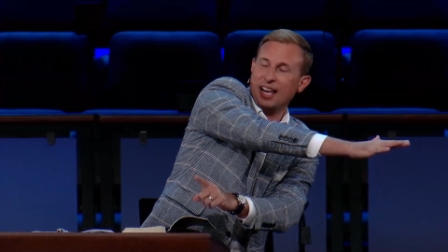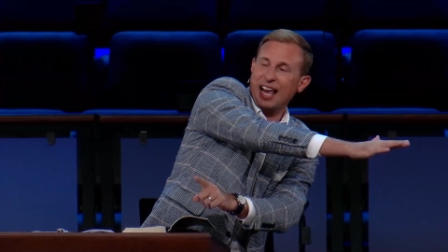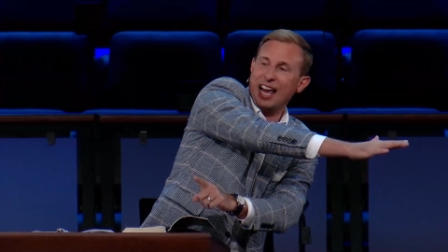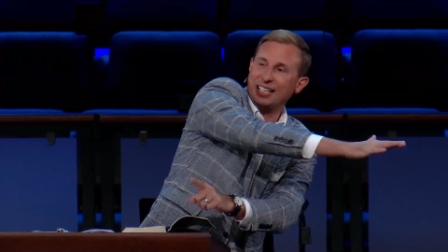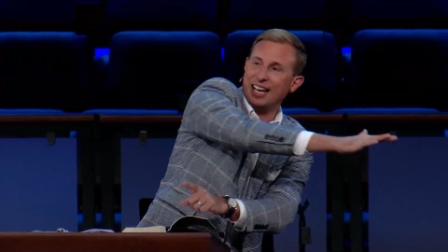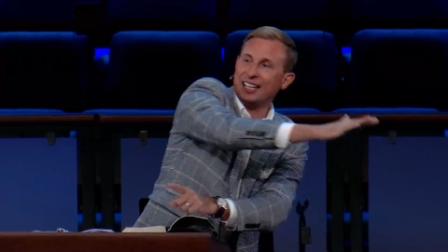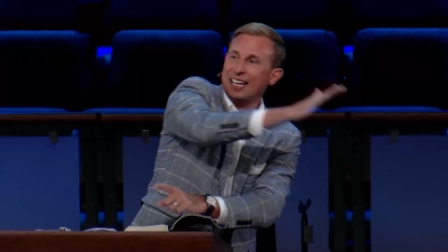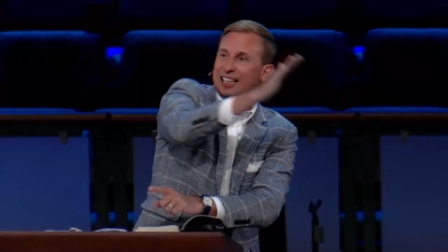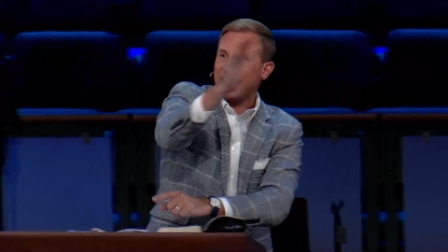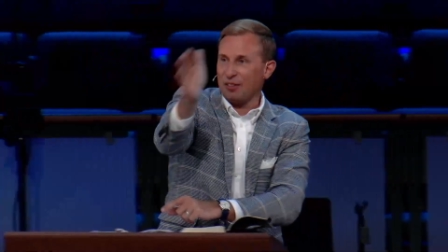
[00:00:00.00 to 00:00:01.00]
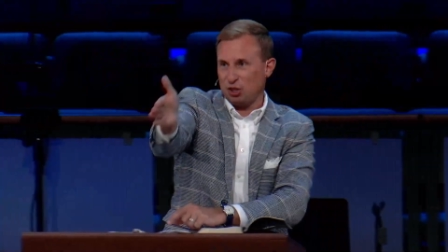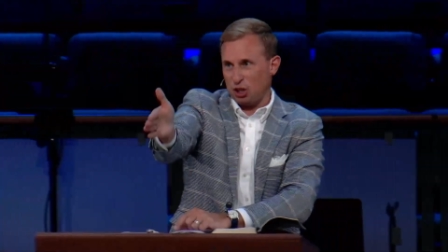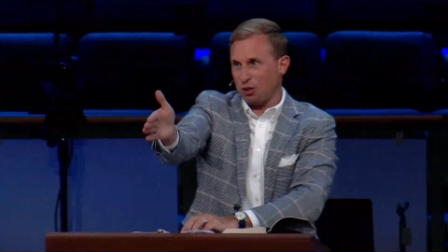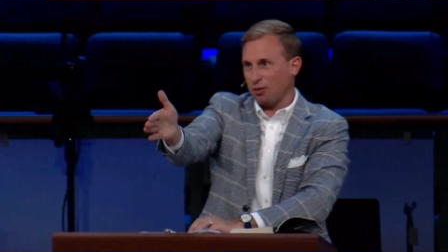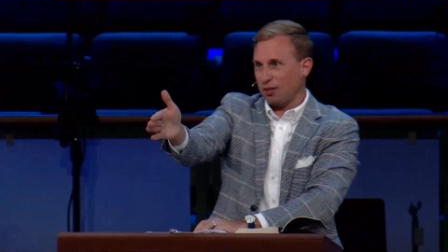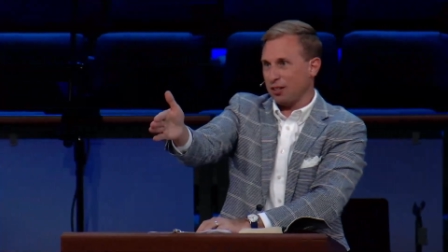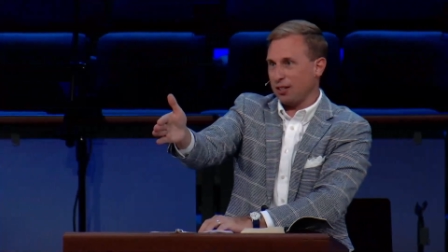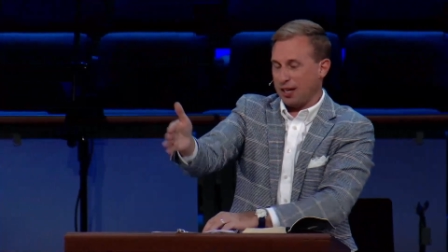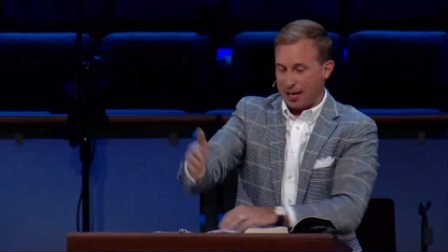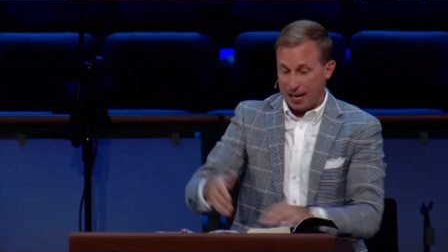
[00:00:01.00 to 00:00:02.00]
And yet He loves you
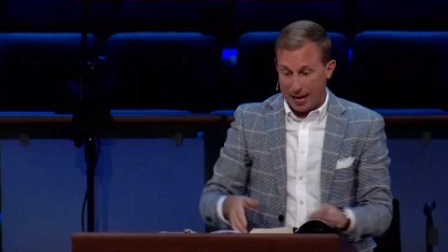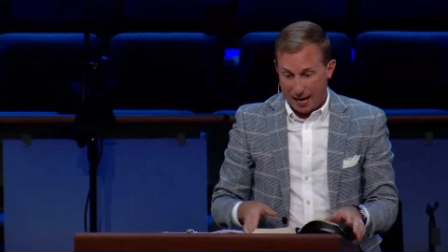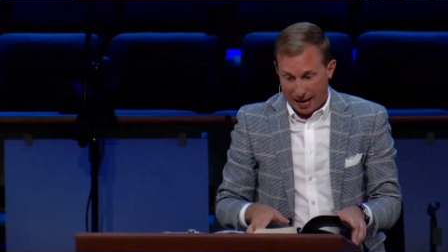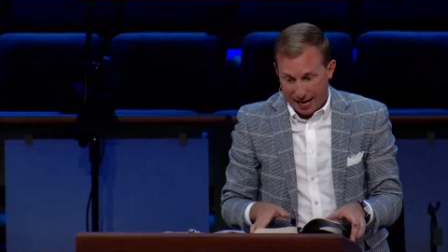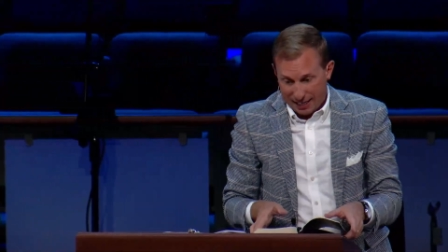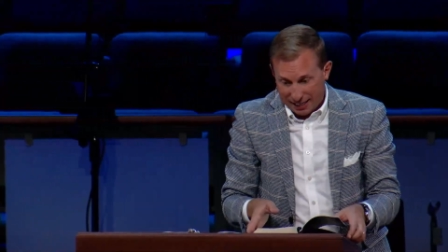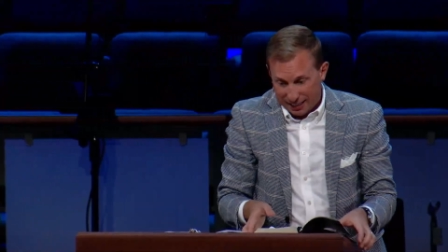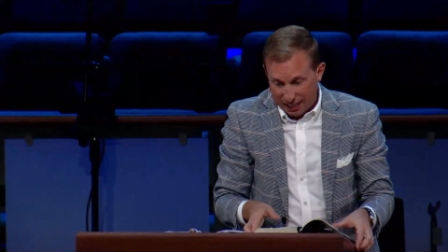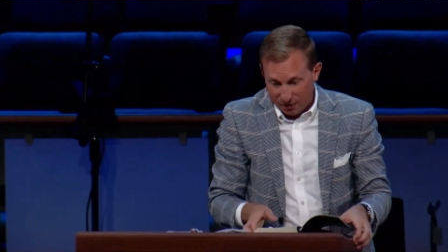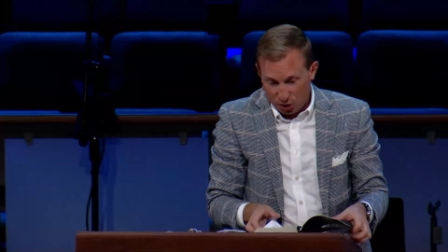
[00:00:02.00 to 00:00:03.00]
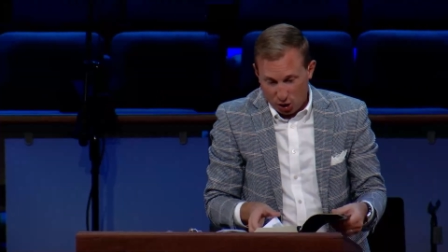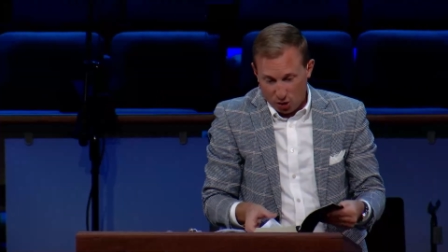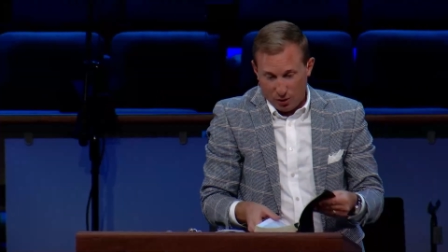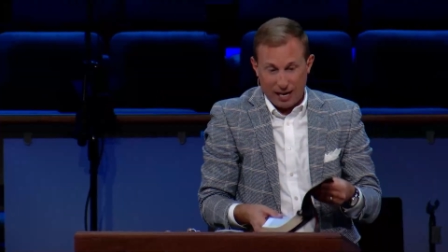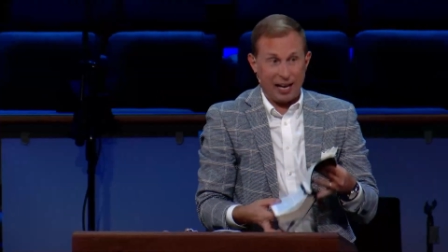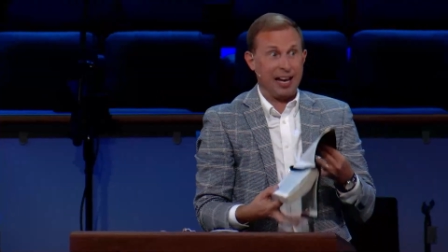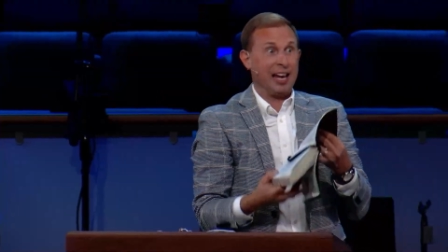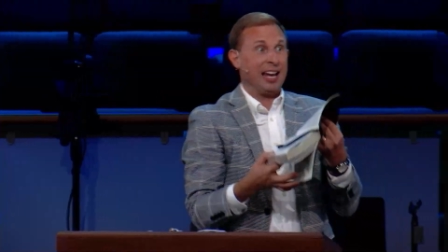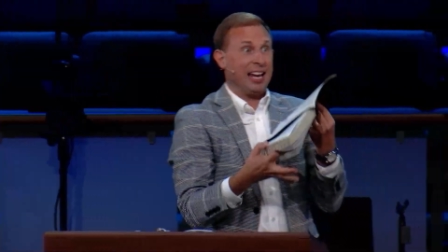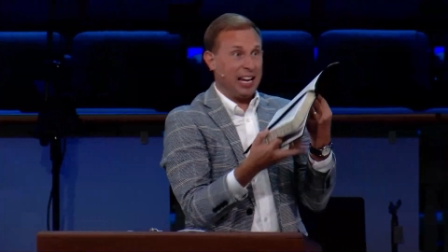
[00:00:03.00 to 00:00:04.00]
and He gives you
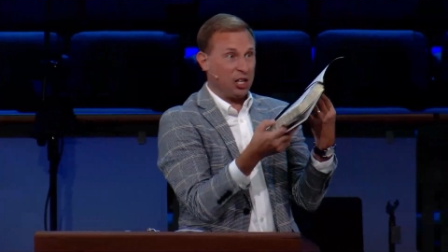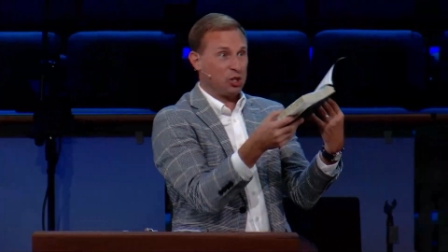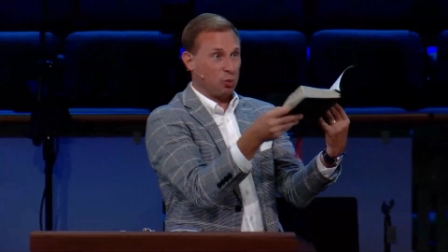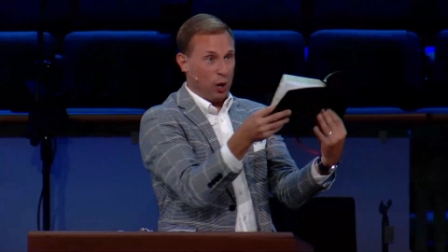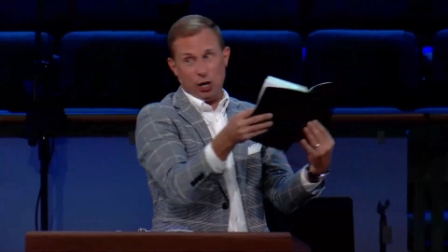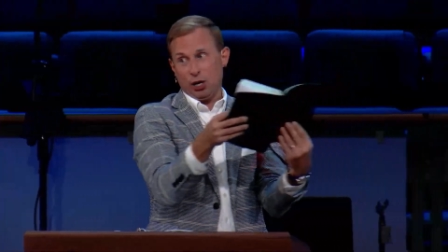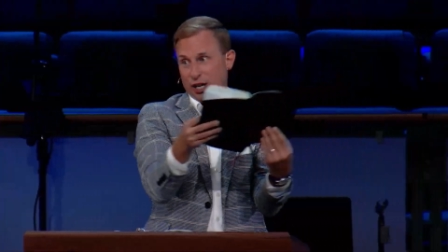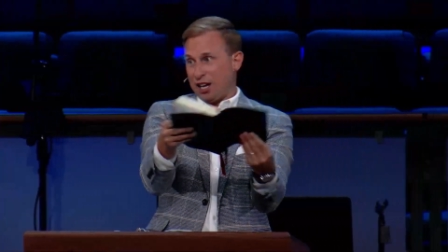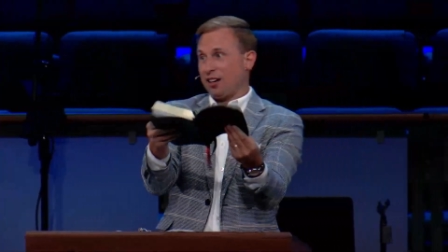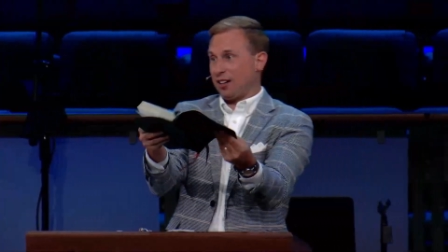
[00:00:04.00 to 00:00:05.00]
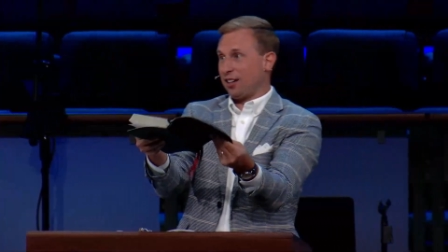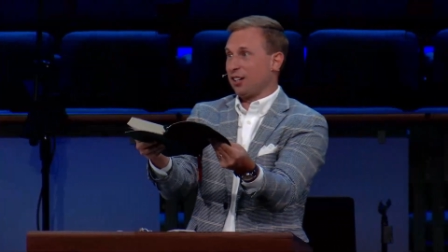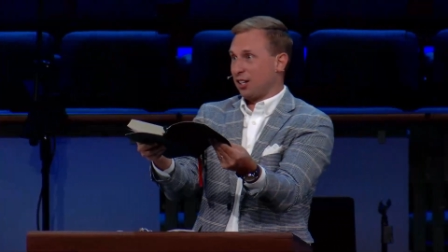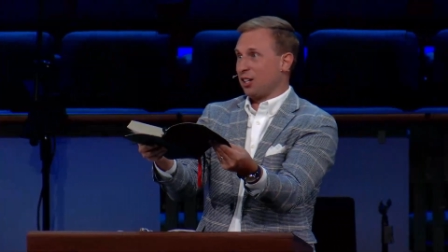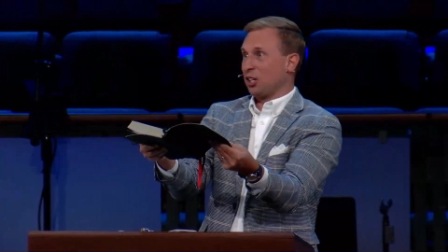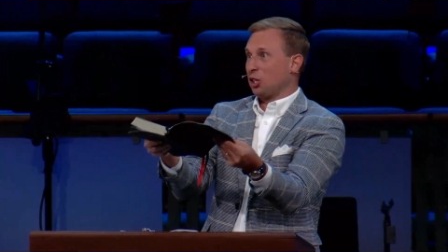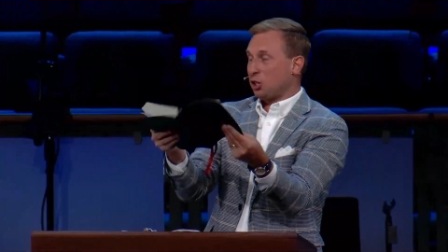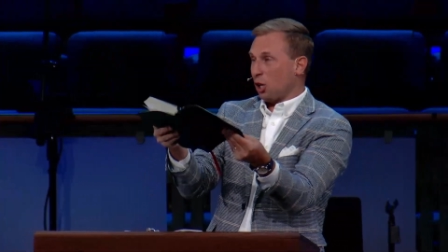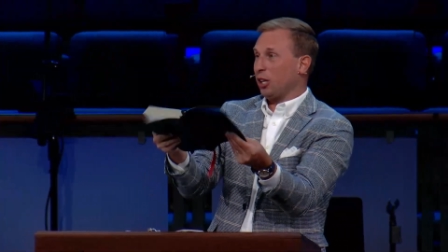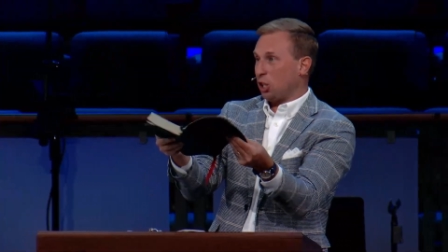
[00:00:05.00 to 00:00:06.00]
His word
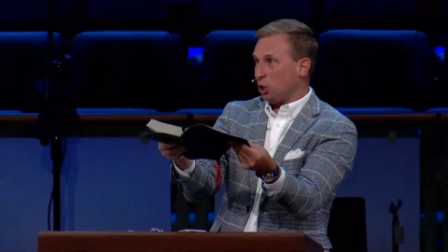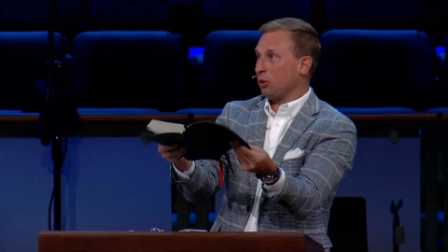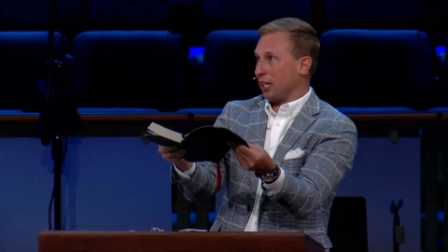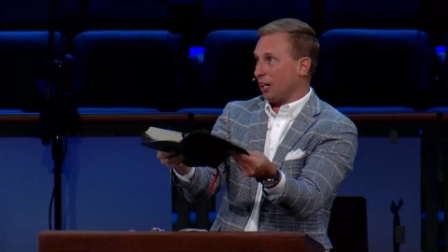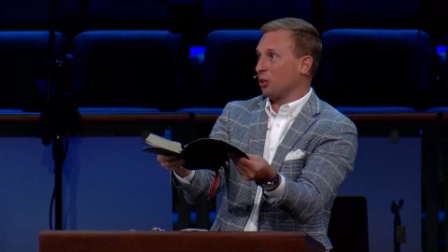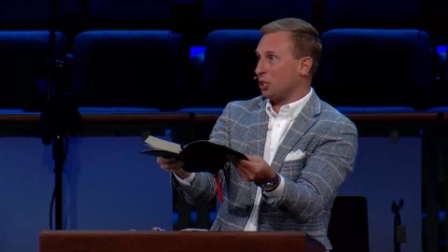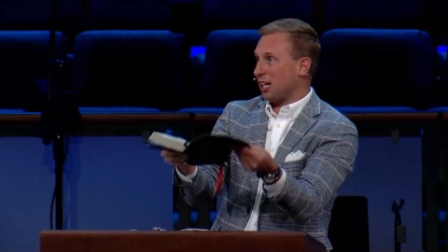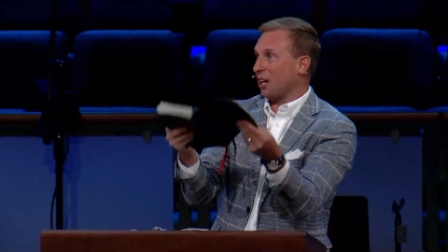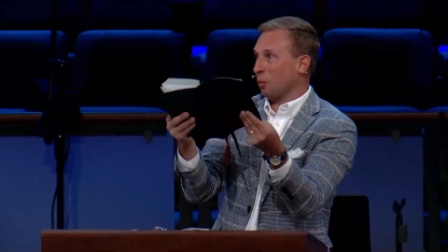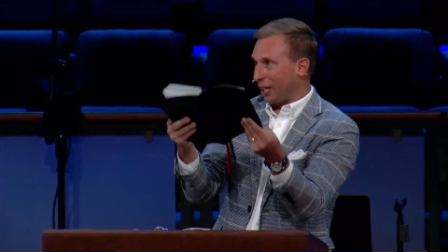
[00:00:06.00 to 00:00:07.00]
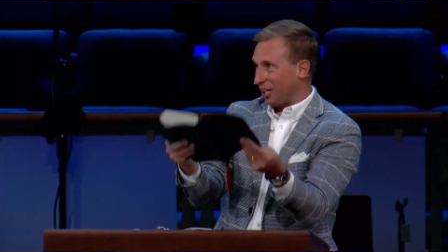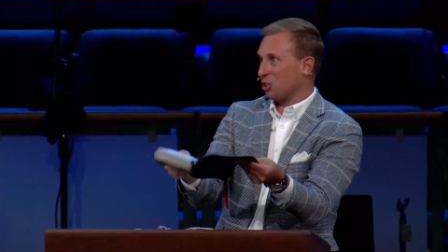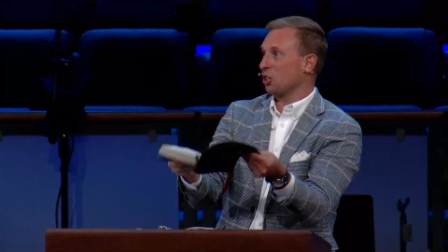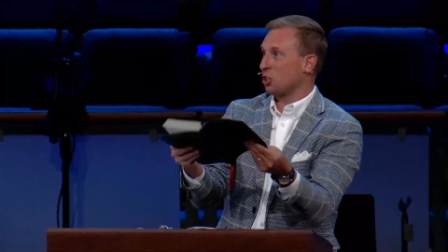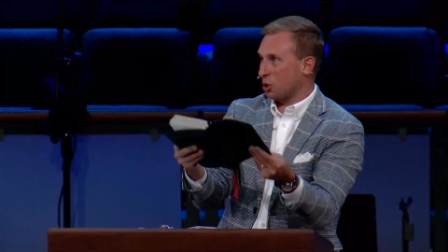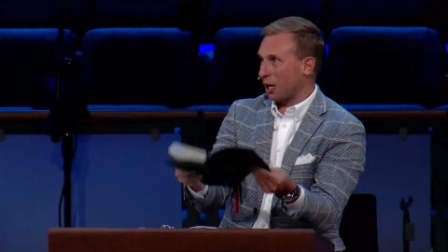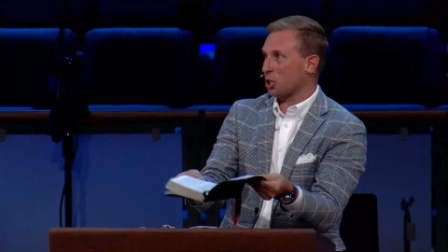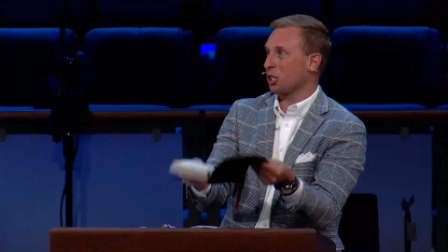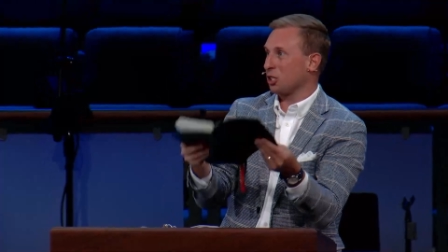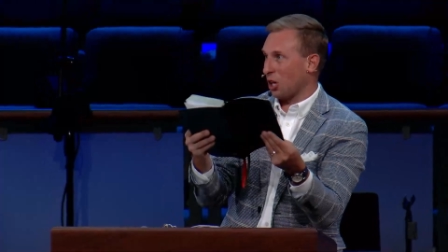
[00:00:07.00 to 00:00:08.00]
so that you can understand what His
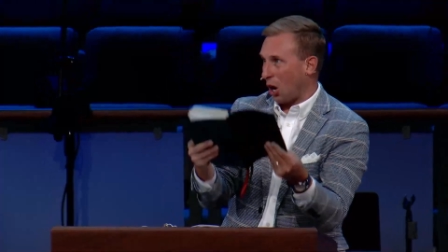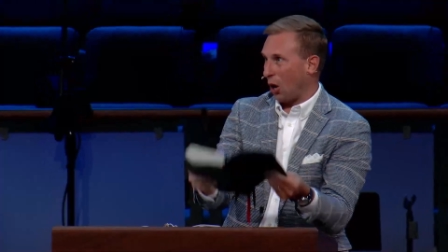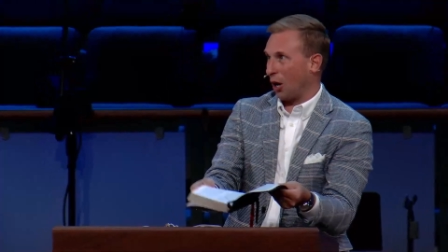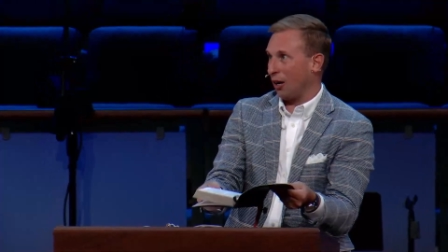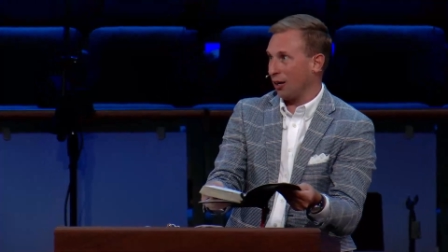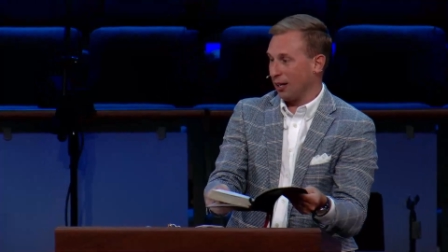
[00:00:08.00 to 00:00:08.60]
instructions are.